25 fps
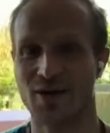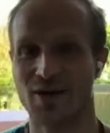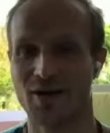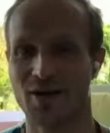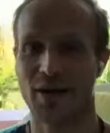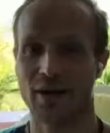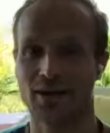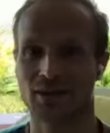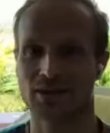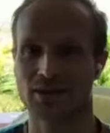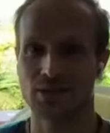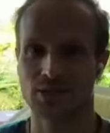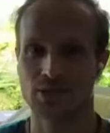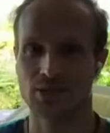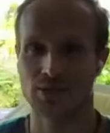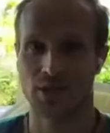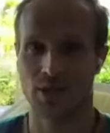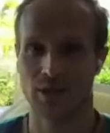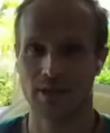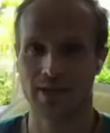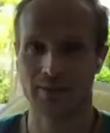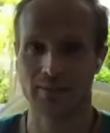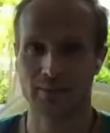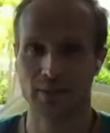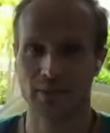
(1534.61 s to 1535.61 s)
about to
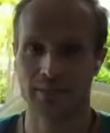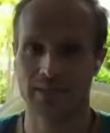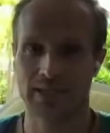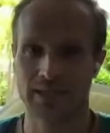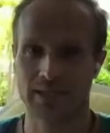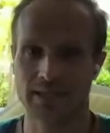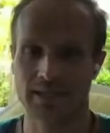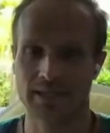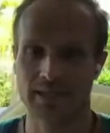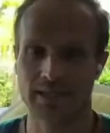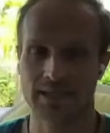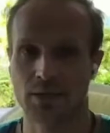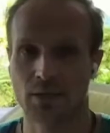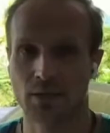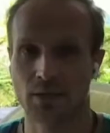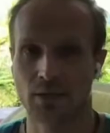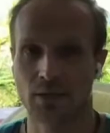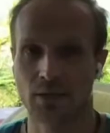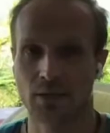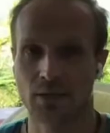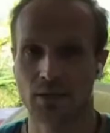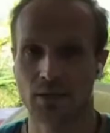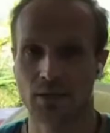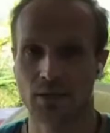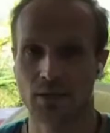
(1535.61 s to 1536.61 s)
start implementing in your
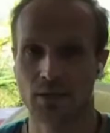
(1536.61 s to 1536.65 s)
life.